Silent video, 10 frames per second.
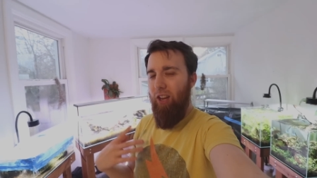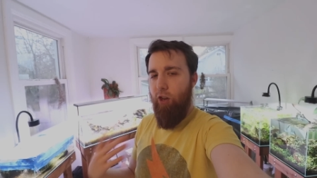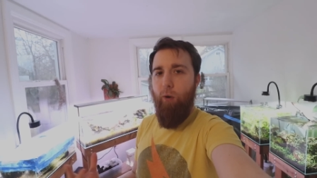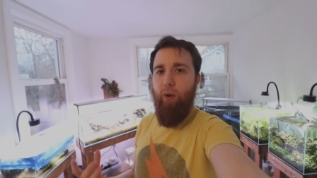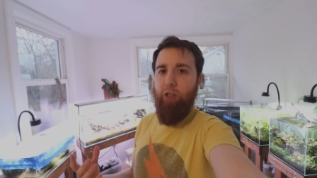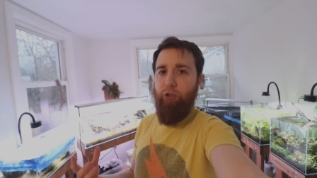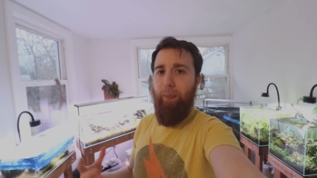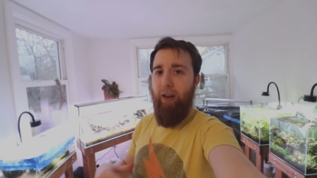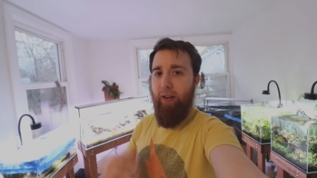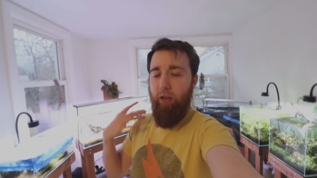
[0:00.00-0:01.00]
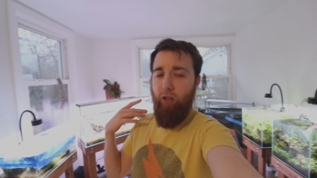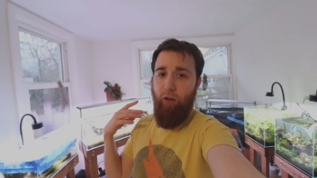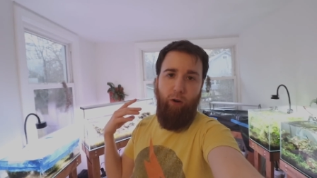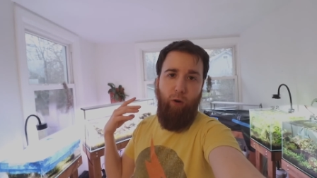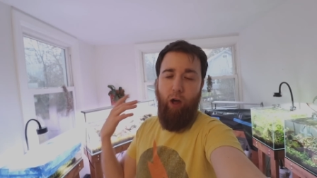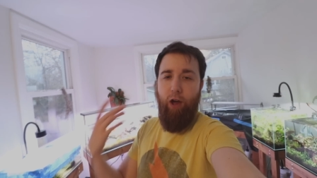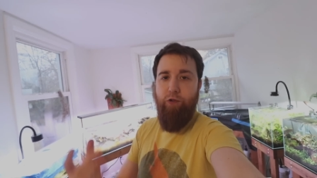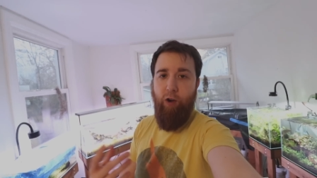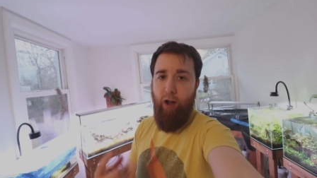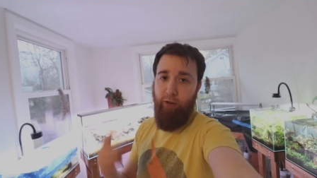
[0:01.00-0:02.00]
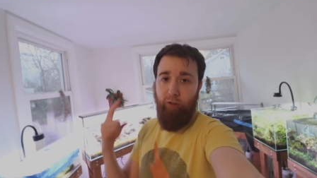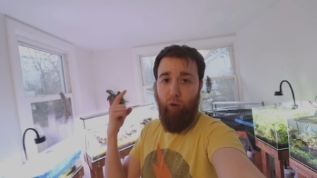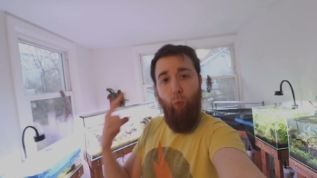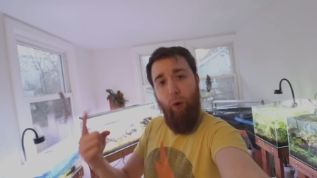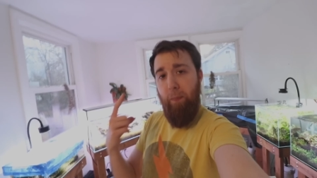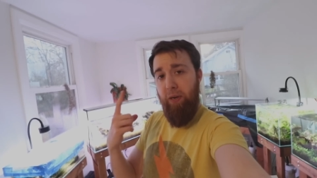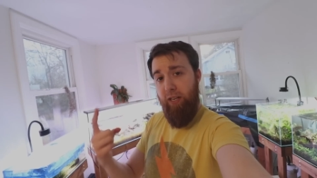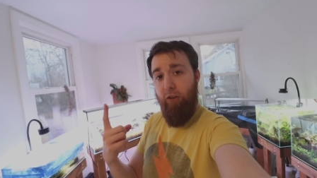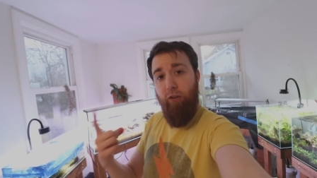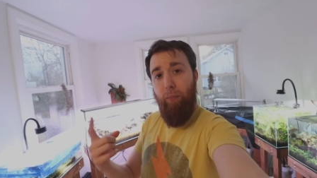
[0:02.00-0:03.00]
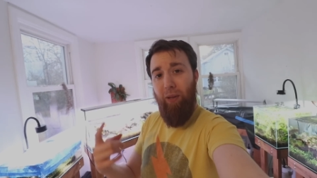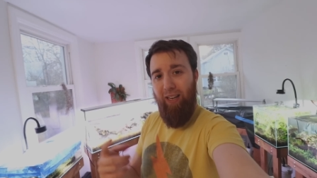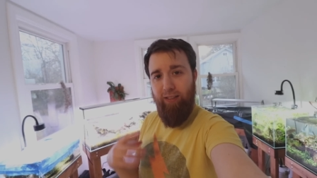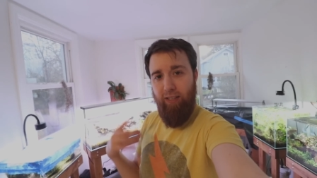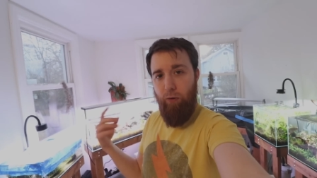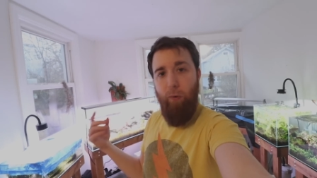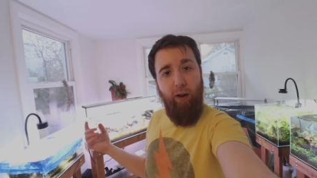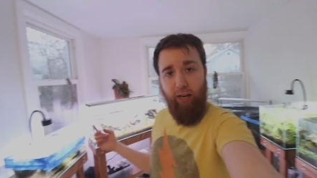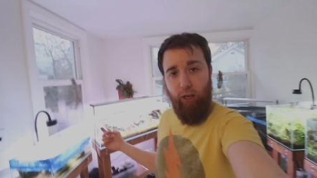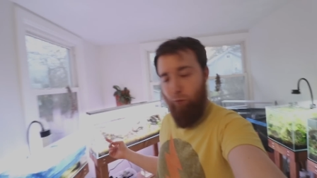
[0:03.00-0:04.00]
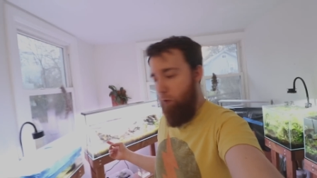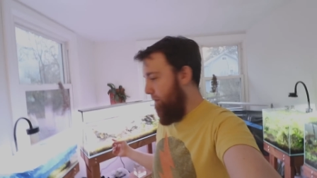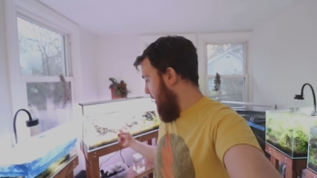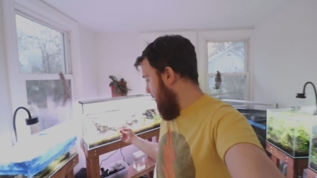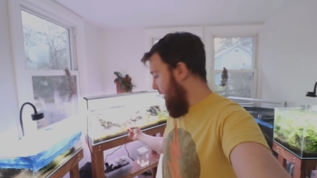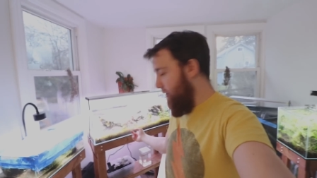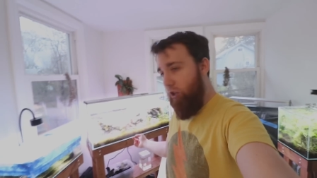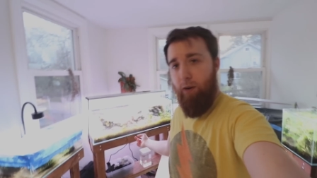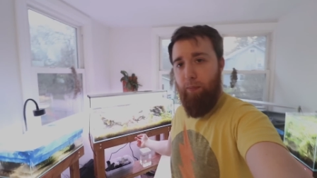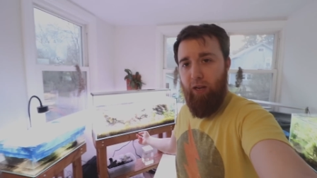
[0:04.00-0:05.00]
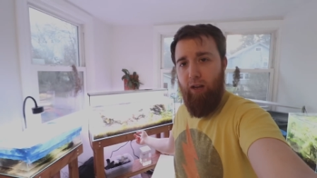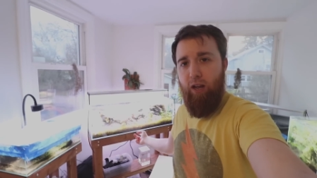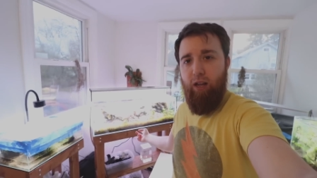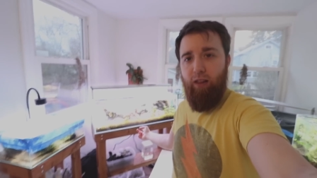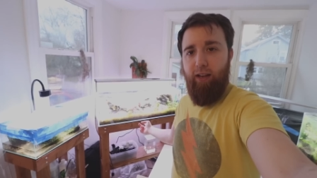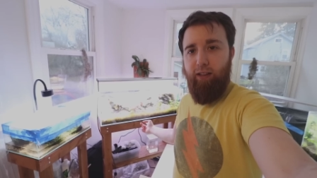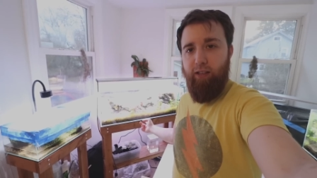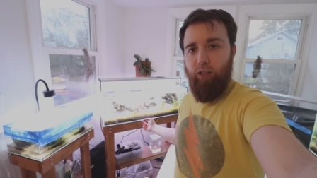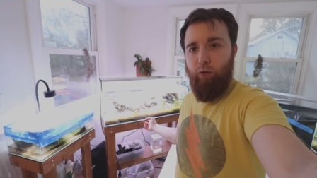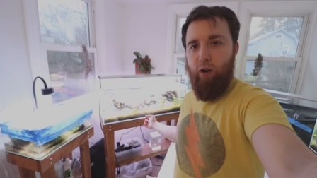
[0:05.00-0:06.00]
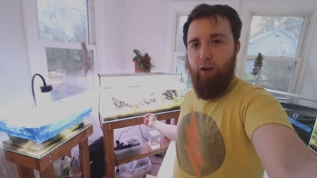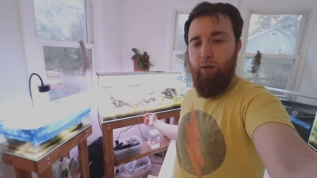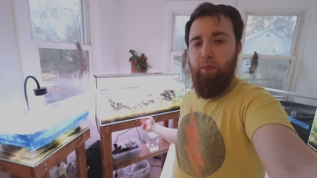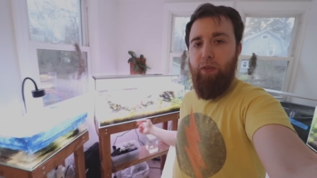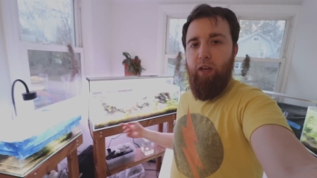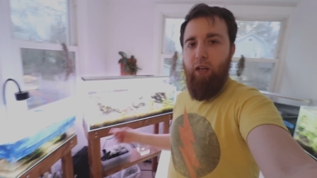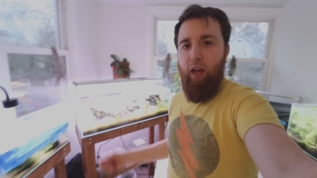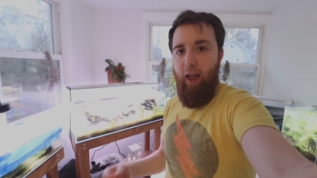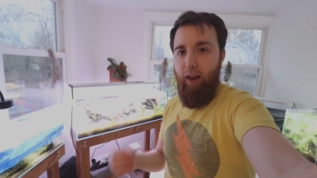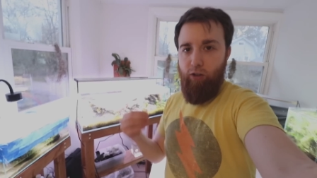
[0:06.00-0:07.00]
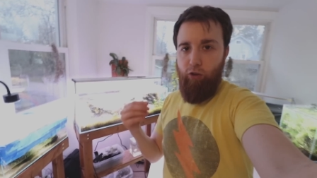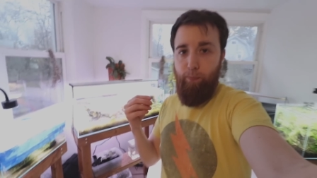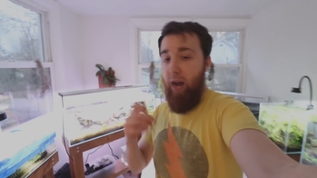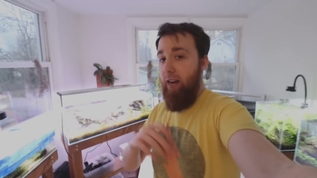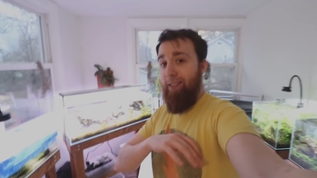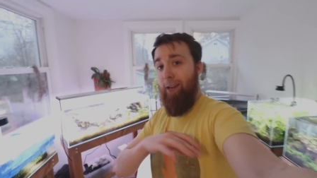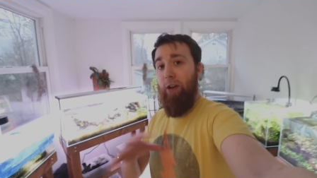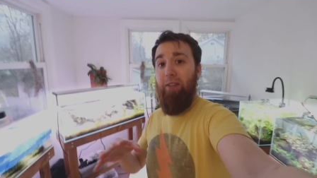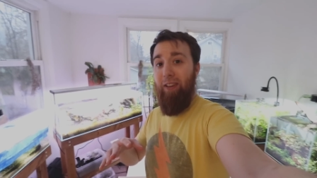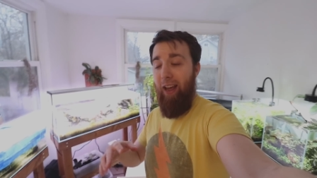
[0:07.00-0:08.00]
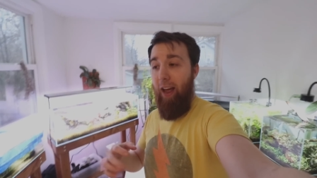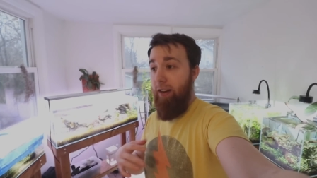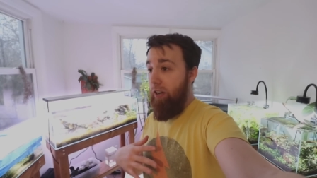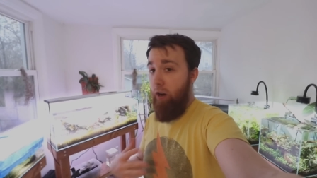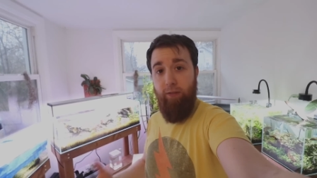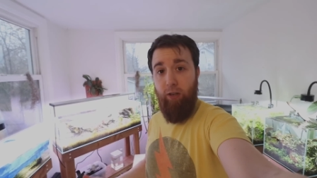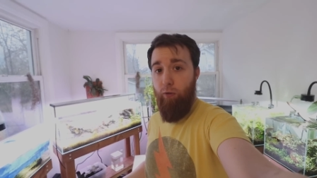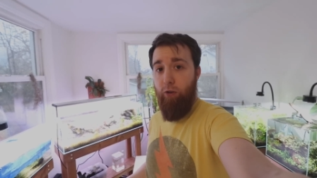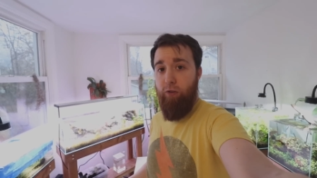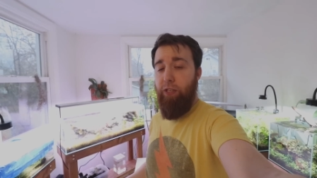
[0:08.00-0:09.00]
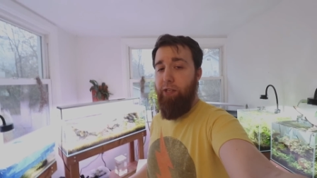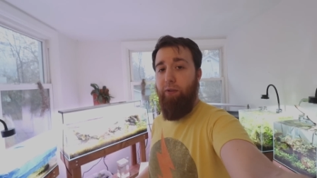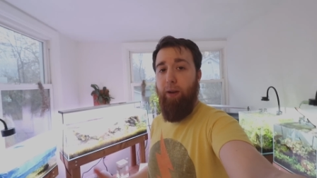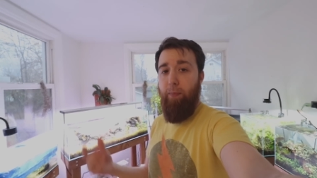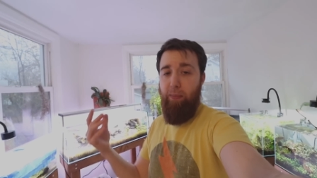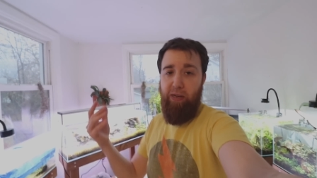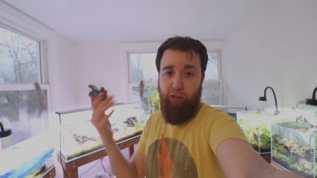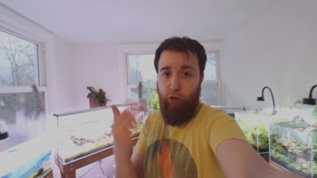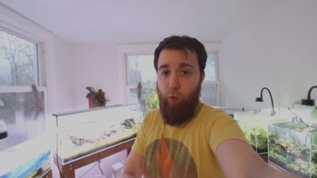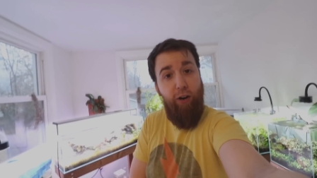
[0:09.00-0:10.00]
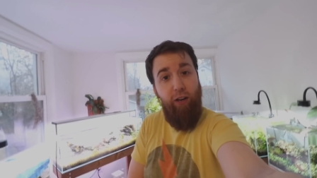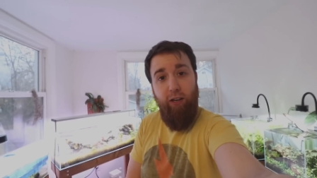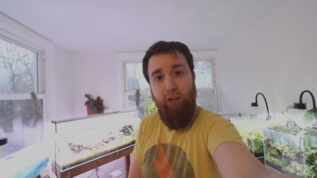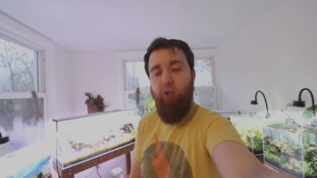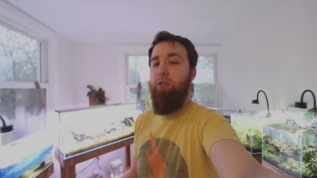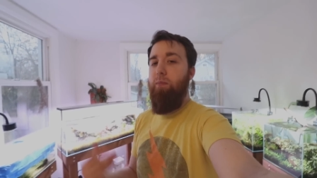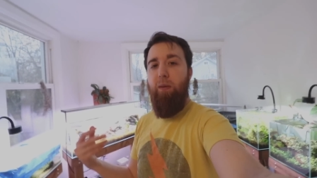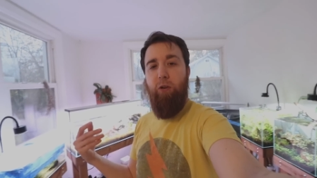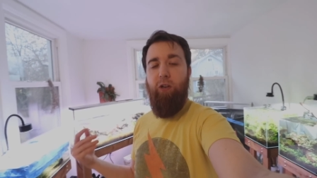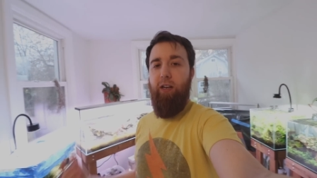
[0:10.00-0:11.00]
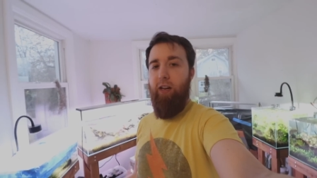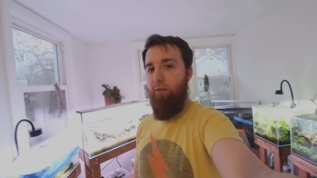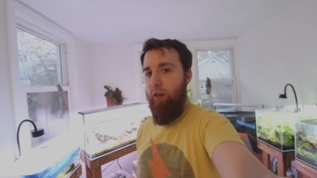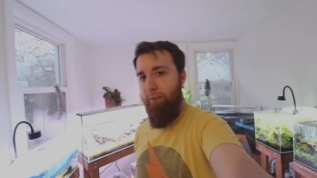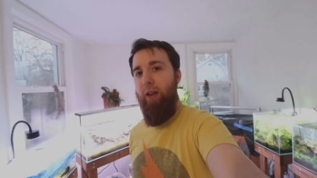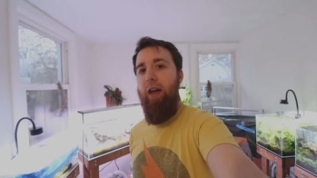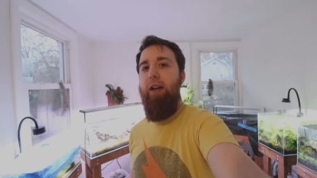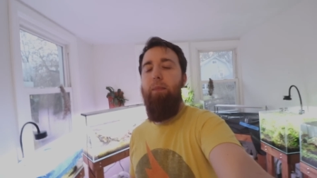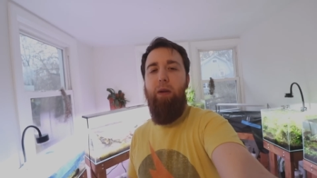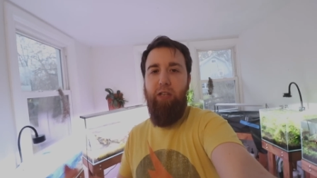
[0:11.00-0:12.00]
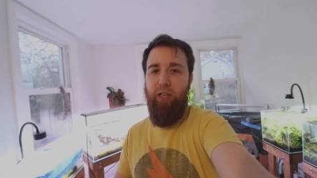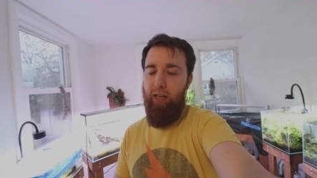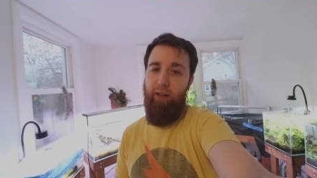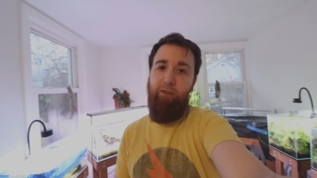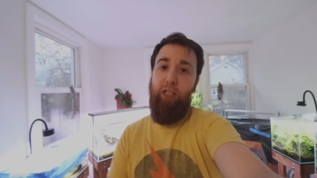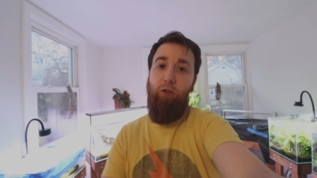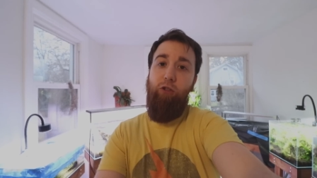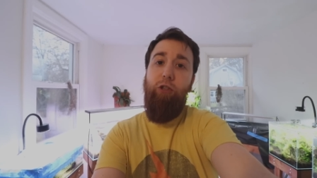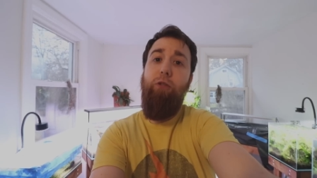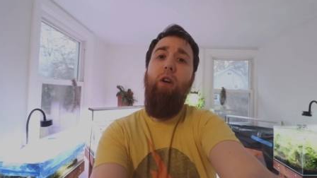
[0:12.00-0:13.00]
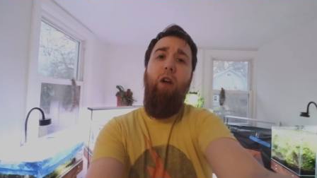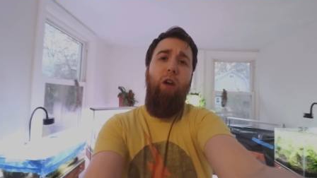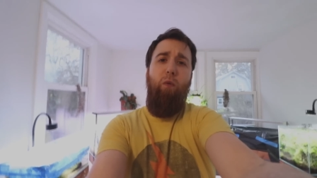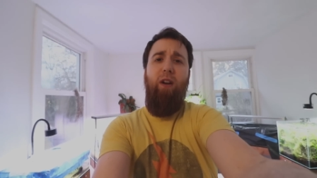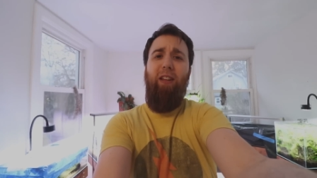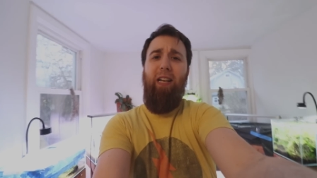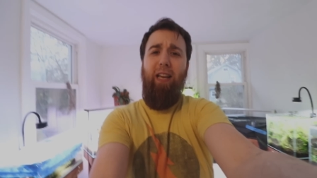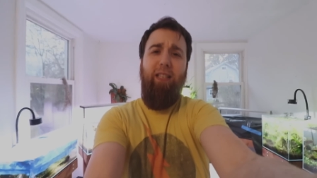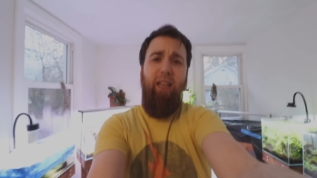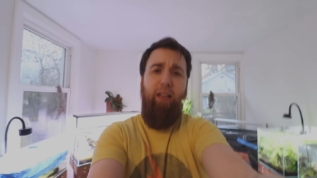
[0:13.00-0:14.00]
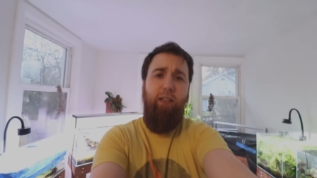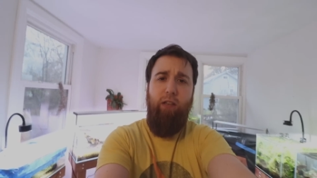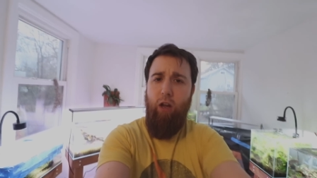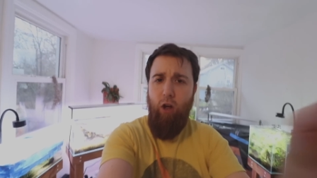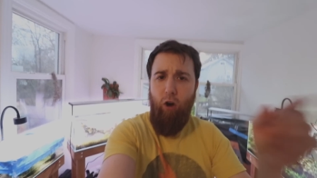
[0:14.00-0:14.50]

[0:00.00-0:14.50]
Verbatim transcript: you don't want to spend, you know, $100 on one particular plant. Say you want like a dwarf hairgrass carpet like this aquarium, and you buy a ton of it and none of it grows for you. And maybe it's your water conditions, maybe you didn't have enough light, maybe you didn't have CO2, whatever the case is,